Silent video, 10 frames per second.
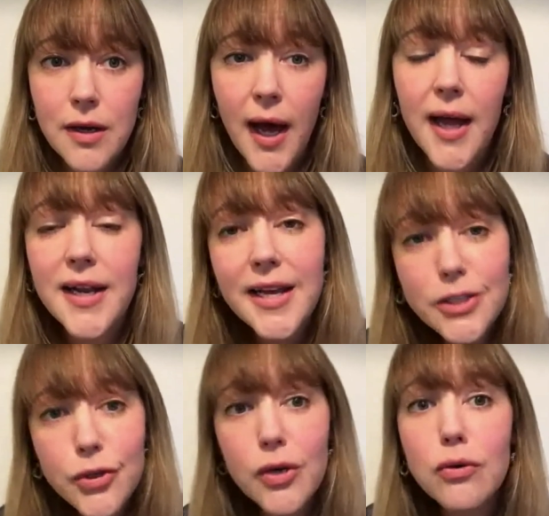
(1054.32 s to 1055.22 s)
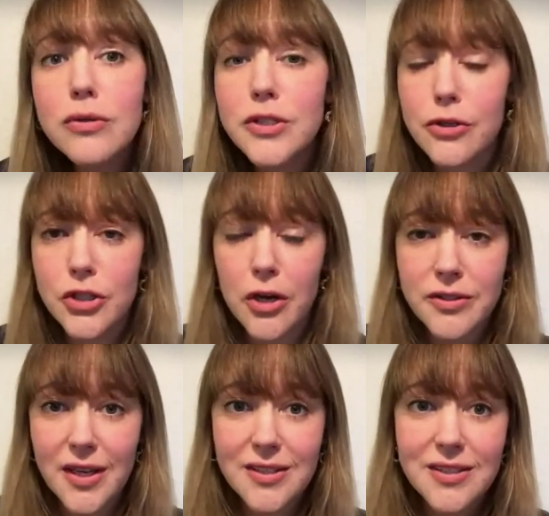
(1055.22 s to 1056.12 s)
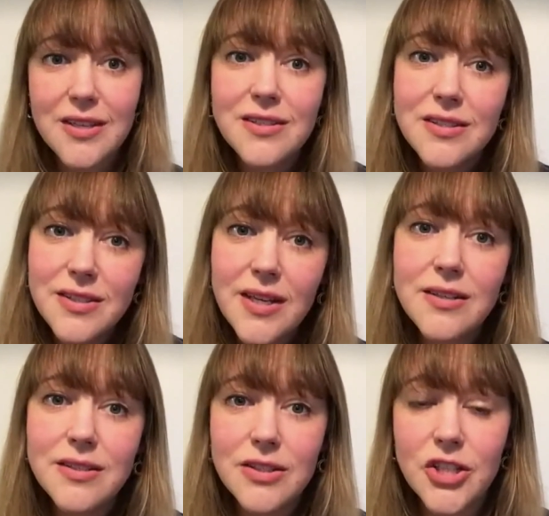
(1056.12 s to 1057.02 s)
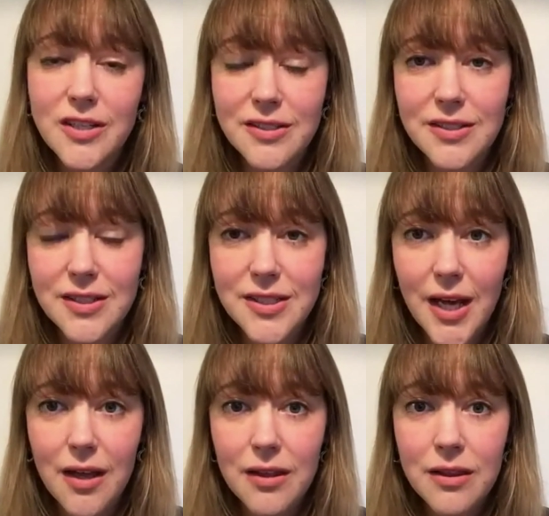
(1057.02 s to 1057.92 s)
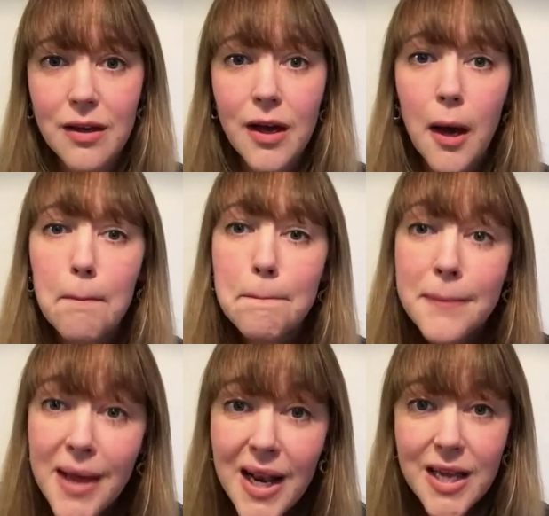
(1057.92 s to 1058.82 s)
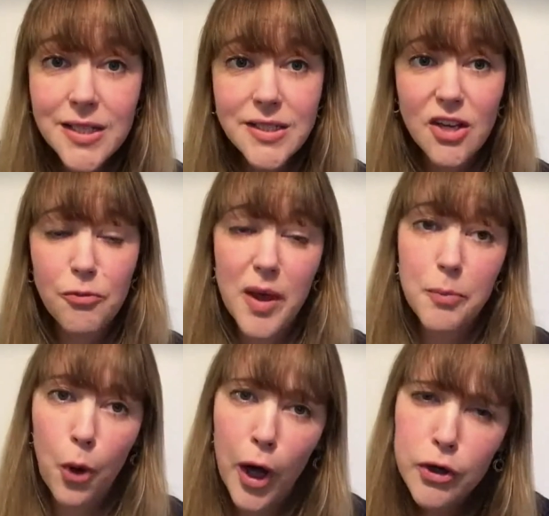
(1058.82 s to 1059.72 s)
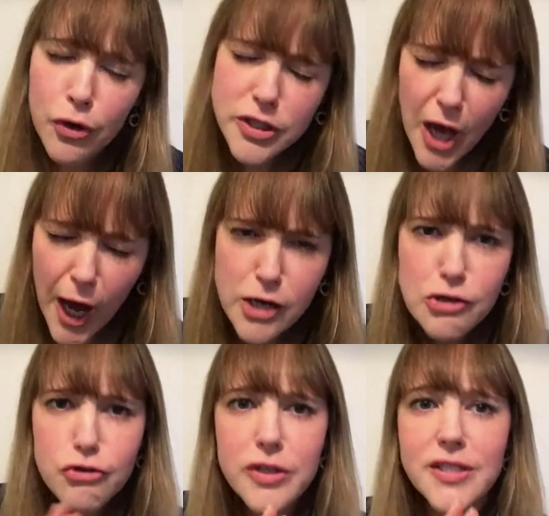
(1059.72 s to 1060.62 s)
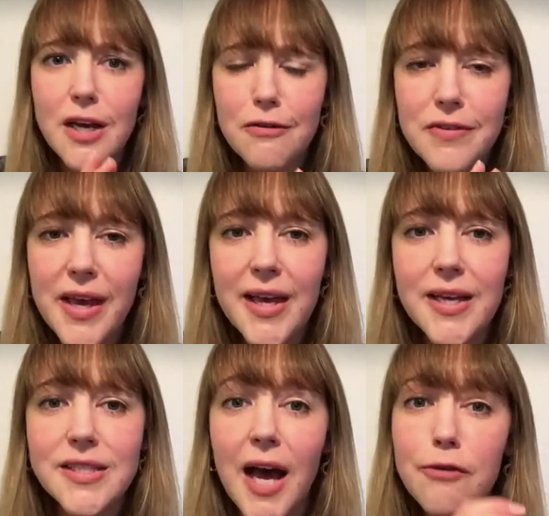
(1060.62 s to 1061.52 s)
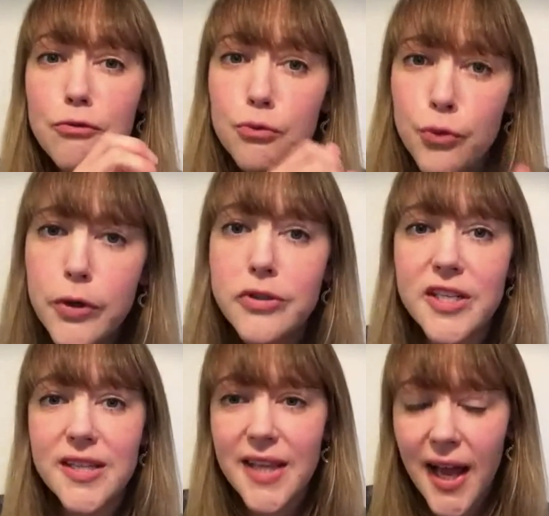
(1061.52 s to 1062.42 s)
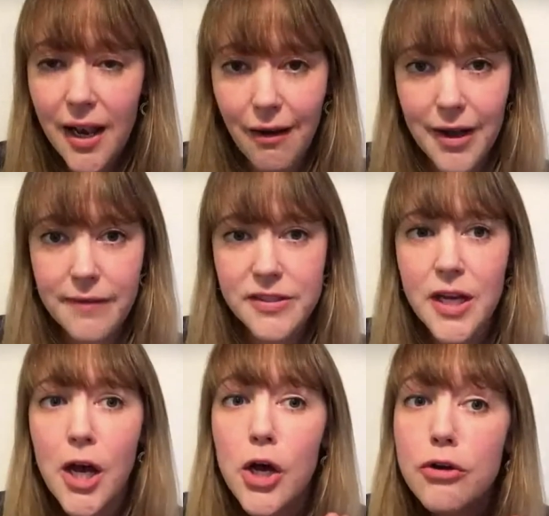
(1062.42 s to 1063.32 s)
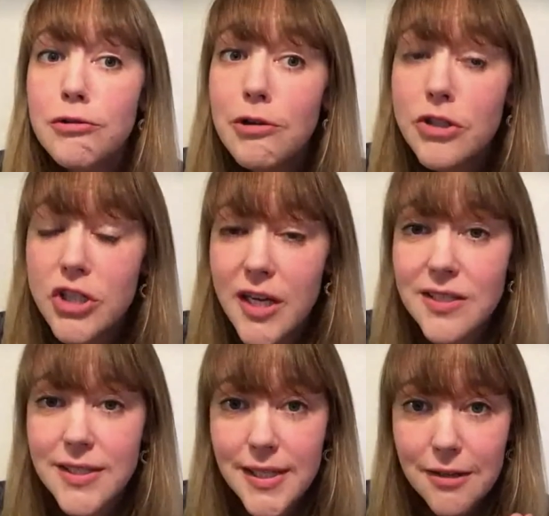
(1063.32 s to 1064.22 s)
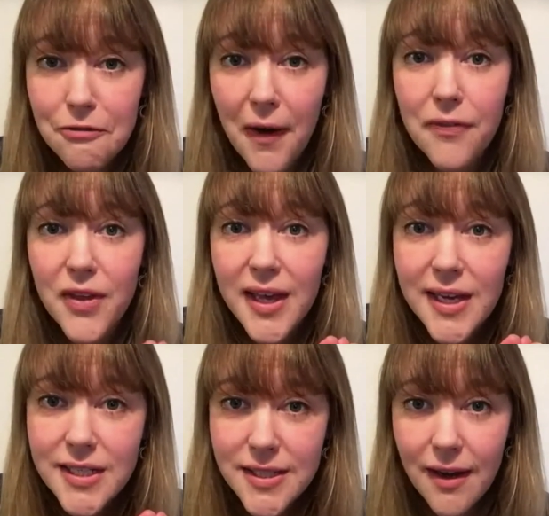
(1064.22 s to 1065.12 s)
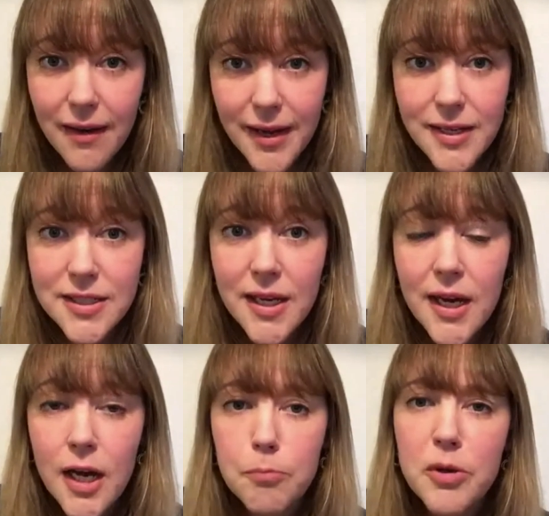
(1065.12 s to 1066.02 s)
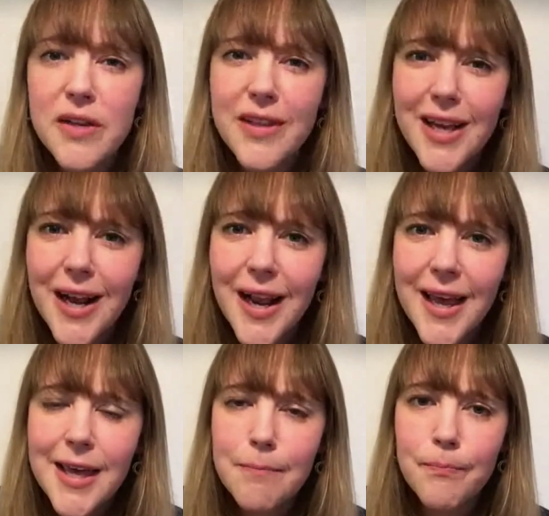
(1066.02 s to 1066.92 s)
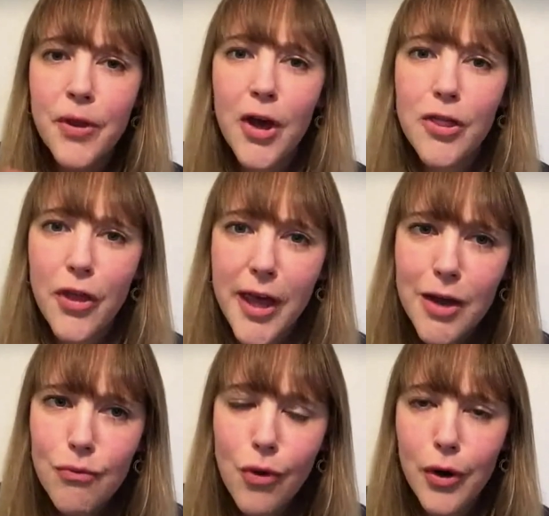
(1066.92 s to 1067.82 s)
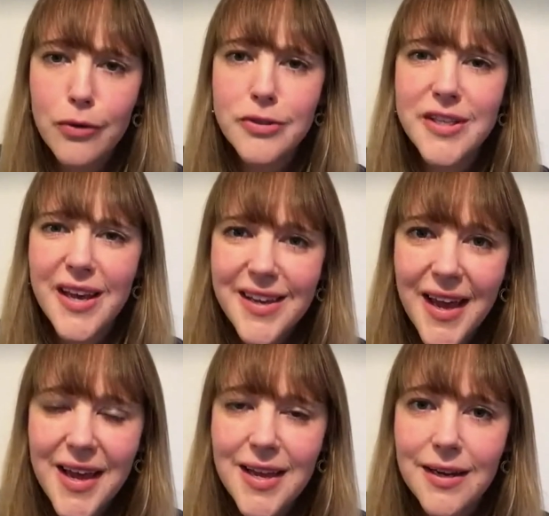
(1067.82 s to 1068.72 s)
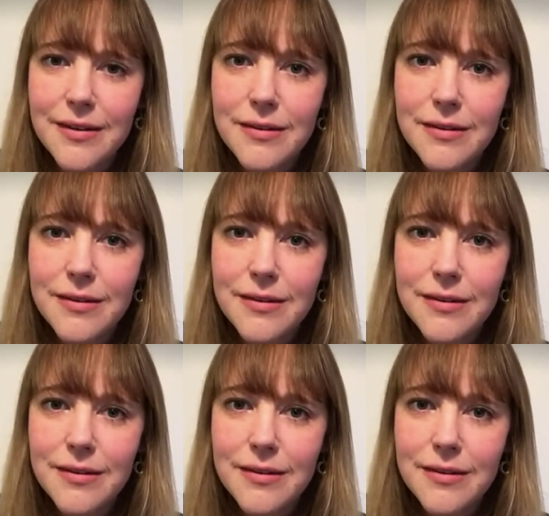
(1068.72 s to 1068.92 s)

And history also shows us that since Jesus' death, millions of people across hundreds of years have rooted their lives, not just in the fact that he died, but in the claim that he rose again.